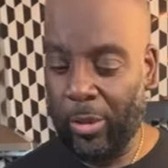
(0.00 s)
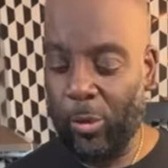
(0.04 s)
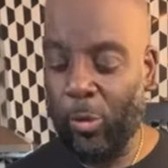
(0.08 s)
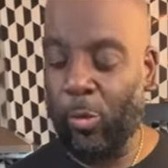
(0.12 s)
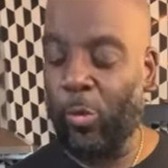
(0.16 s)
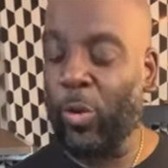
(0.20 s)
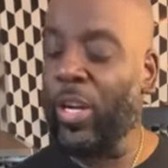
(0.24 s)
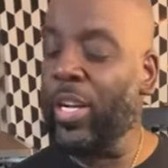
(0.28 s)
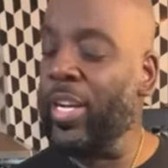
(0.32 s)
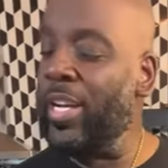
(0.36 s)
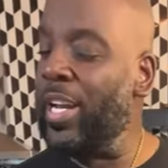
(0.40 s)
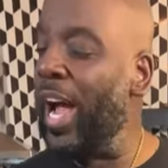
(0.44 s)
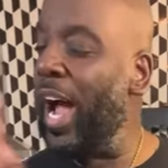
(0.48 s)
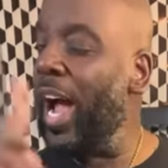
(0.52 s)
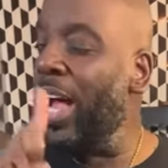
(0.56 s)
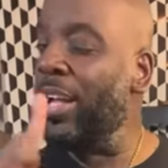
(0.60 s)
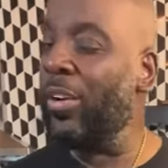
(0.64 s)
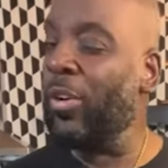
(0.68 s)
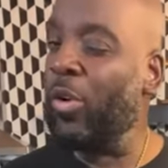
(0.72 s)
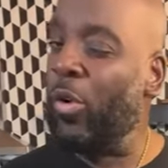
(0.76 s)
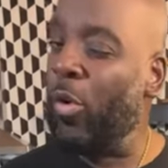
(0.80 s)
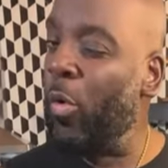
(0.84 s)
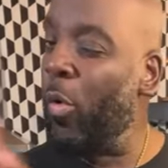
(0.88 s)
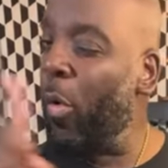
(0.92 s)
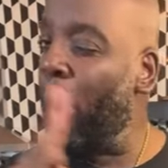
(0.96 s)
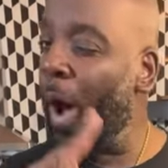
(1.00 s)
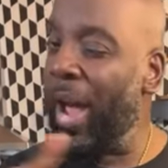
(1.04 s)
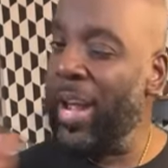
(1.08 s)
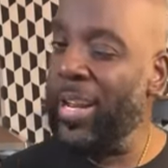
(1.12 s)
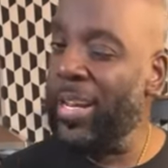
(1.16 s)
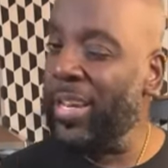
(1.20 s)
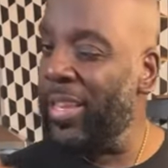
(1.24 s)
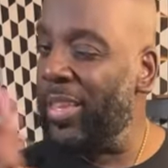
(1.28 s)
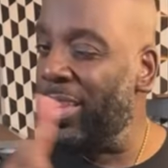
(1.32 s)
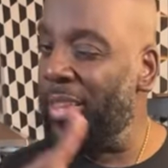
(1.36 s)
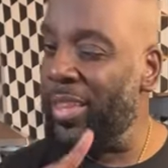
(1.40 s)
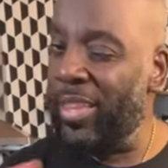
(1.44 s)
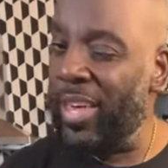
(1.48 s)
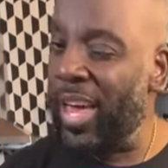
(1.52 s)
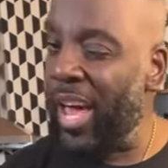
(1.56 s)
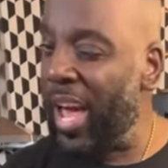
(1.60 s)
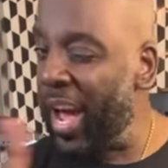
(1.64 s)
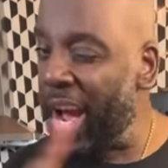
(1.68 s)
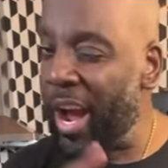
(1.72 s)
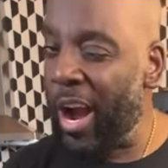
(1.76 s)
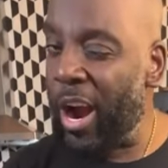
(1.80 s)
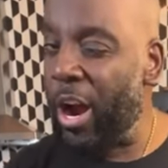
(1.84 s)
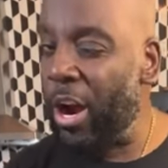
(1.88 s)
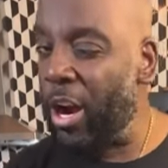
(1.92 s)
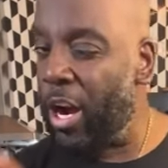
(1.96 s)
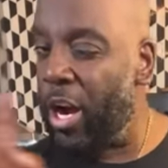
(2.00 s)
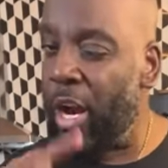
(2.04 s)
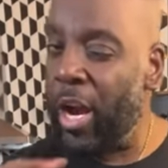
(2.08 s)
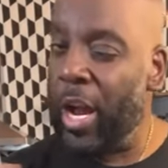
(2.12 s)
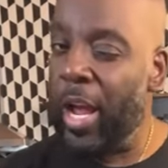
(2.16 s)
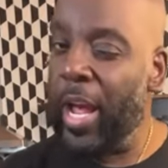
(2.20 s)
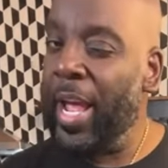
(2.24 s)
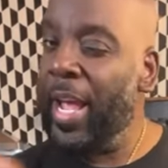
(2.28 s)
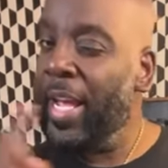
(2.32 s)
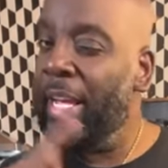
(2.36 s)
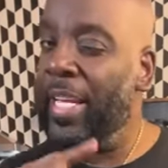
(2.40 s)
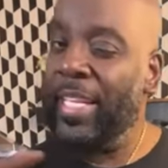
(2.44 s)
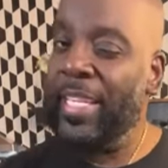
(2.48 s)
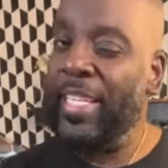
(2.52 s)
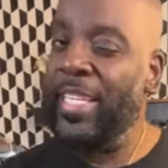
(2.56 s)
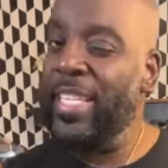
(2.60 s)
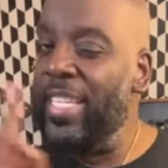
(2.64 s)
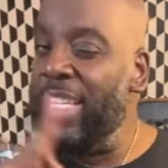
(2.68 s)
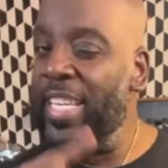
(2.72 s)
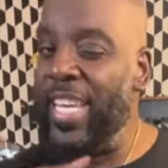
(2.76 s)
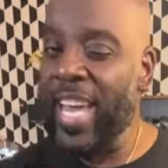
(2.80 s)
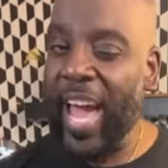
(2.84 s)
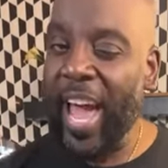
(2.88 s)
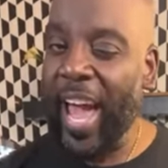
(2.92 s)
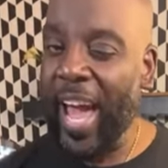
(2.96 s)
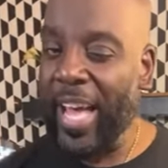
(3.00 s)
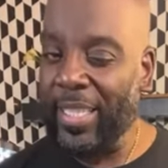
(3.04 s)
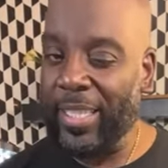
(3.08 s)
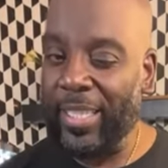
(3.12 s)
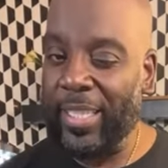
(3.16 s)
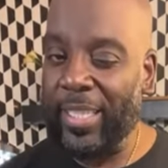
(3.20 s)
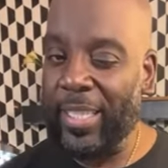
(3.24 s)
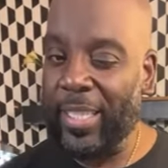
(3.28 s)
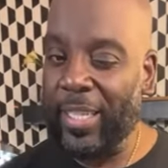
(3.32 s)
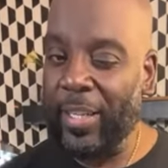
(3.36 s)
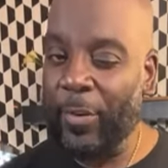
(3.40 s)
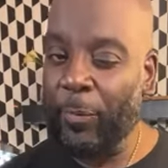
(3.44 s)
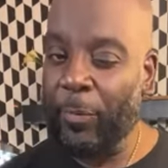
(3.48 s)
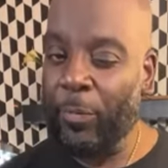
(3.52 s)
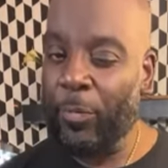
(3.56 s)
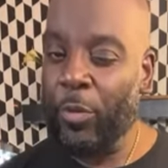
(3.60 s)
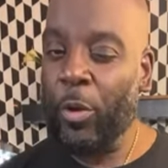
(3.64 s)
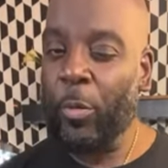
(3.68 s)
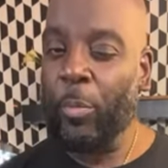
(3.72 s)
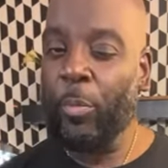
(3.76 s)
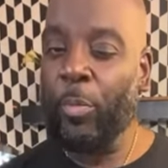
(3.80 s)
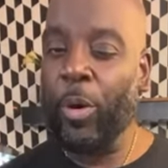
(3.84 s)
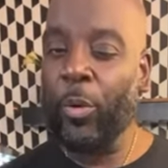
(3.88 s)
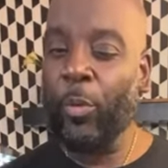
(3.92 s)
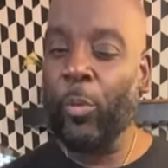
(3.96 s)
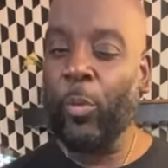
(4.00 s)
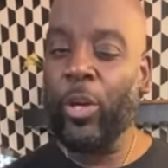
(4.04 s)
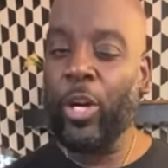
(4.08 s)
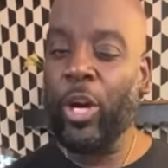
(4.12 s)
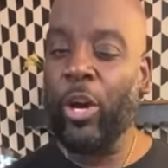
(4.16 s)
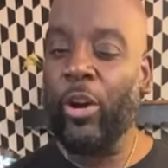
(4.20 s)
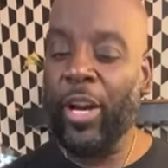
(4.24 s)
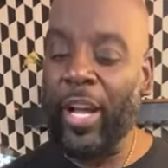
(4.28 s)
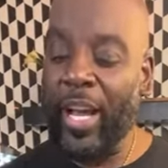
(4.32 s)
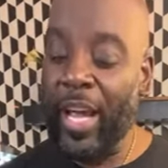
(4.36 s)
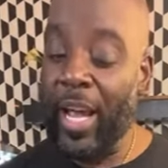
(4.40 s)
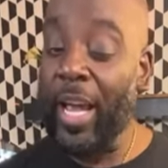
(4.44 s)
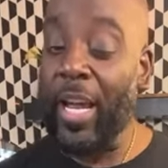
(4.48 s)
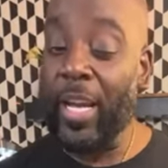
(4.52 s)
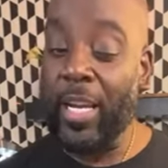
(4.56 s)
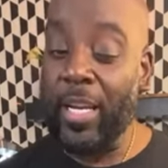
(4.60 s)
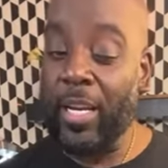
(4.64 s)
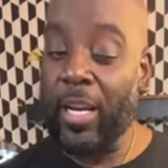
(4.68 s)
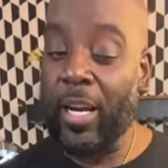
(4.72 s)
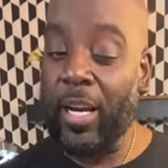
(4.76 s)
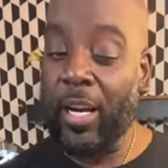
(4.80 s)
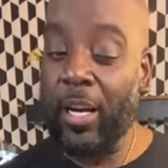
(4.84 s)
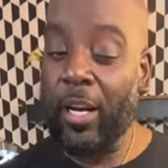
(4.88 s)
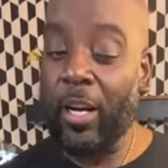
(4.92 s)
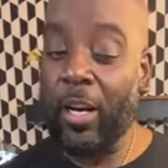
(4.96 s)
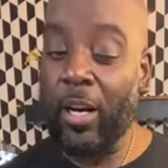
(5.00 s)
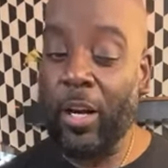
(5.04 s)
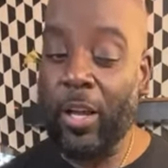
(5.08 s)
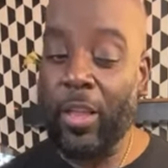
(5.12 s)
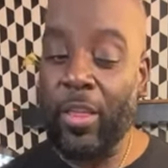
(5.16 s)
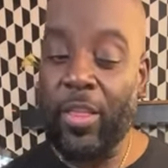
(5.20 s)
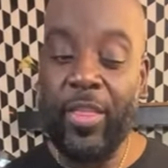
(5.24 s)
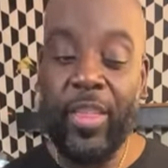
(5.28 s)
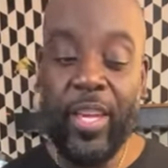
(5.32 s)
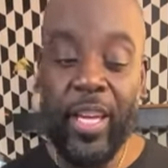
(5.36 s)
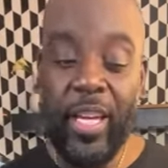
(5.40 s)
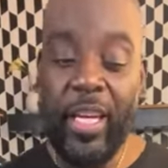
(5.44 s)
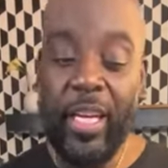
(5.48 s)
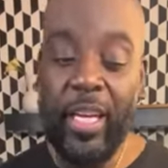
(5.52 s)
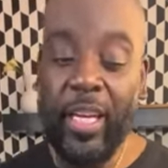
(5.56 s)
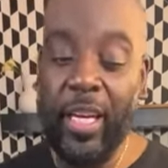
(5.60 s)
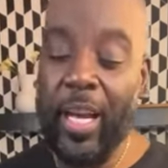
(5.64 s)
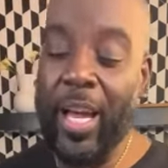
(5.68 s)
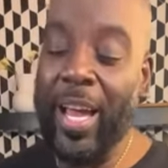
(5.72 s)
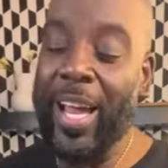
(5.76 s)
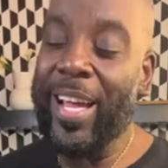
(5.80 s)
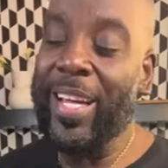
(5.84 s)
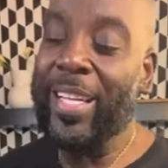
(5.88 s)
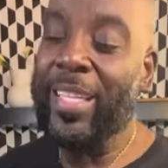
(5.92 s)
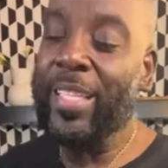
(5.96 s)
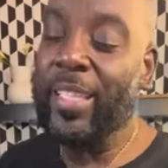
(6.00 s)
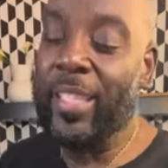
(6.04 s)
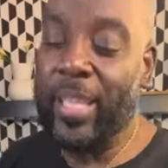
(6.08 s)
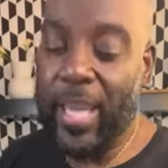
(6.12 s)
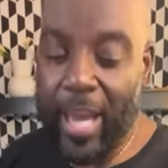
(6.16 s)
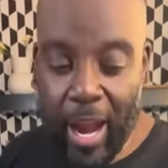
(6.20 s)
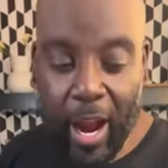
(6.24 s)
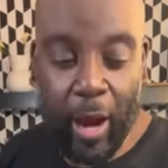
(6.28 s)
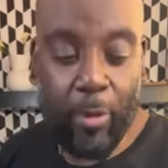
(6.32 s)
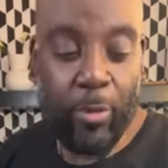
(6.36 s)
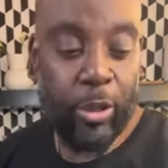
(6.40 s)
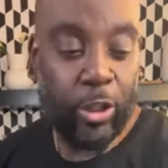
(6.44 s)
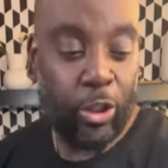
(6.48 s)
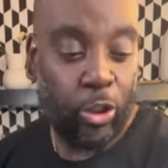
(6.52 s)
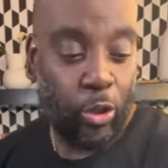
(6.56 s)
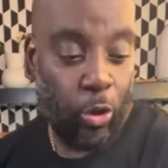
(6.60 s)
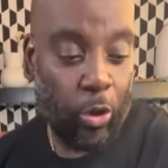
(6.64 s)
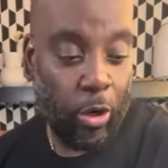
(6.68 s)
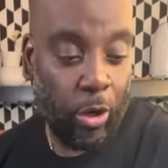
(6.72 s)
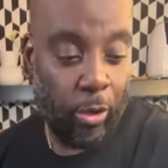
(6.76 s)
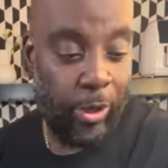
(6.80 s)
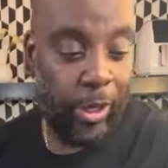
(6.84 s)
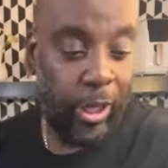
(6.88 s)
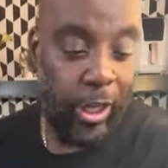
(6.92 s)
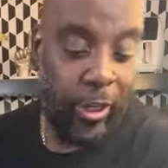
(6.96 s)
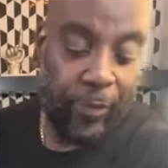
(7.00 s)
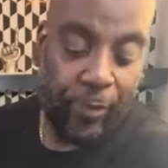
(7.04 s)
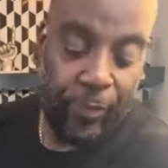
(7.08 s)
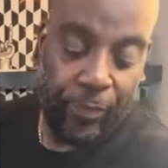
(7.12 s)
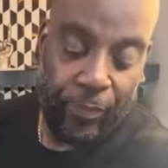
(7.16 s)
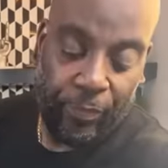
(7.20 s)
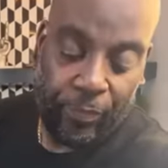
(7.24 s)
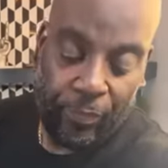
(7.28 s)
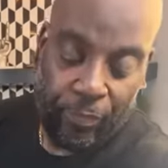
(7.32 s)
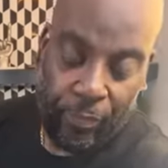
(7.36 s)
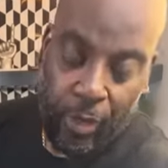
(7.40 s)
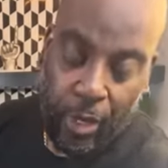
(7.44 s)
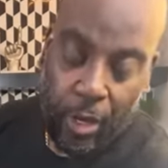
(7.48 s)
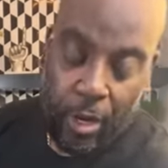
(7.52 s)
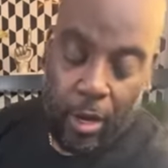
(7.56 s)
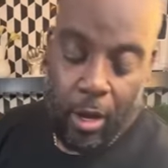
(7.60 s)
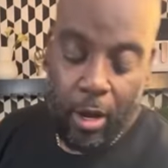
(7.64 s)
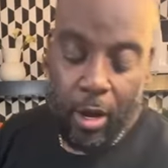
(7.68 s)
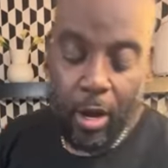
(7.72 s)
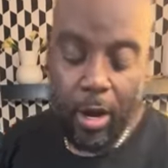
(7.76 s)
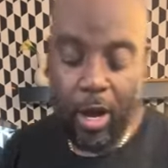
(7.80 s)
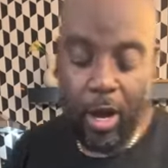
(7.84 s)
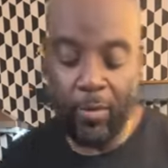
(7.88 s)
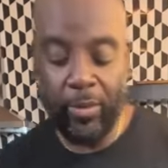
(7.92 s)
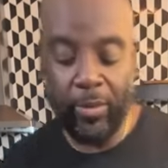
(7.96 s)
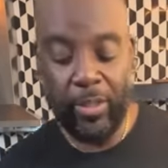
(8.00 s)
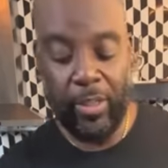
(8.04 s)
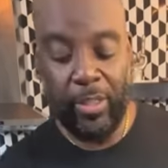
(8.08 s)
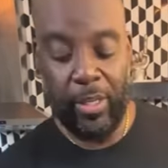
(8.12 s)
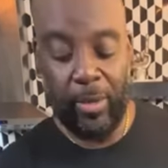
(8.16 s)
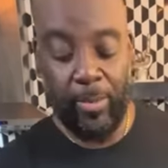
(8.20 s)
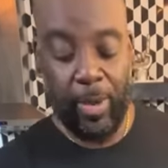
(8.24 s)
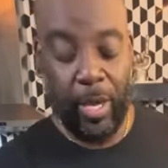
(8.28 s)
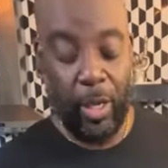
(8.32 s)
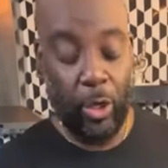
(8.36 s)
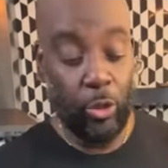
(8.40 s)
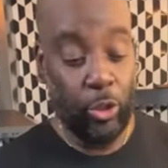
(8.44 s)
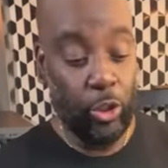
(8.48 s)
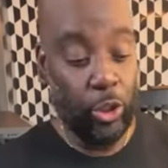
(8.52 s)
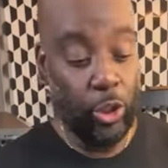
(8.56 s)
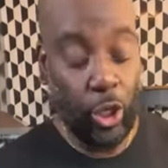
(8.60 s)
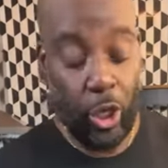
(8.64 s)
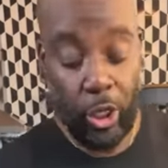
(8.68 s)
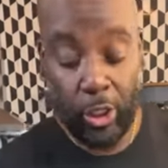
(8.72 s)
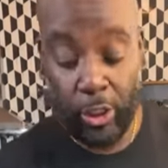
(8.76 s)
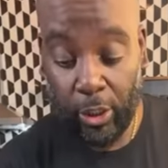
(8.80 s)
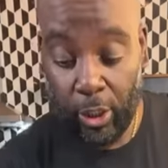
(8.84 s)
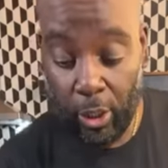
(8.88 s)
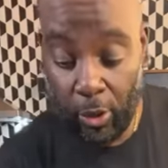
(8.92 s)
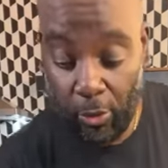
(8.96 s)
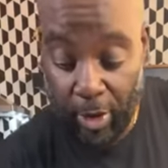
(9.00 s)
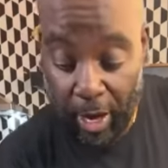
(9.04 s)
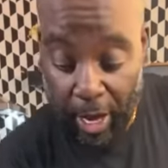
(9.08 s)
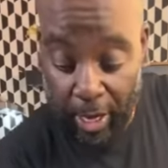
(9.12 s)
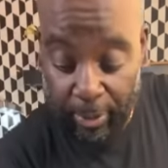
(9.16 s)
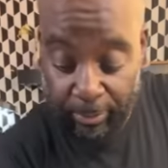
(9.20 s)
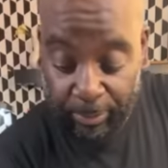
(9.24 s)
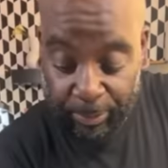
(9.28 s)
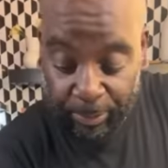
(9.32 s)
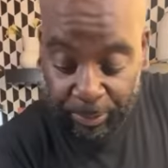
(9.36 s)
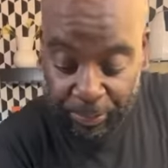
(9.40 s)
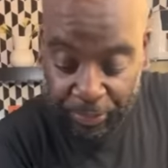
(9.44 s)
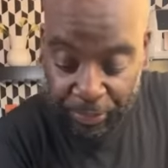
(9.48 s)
We're not quite there yet, but we are in the territory of a tomato sauce, okay?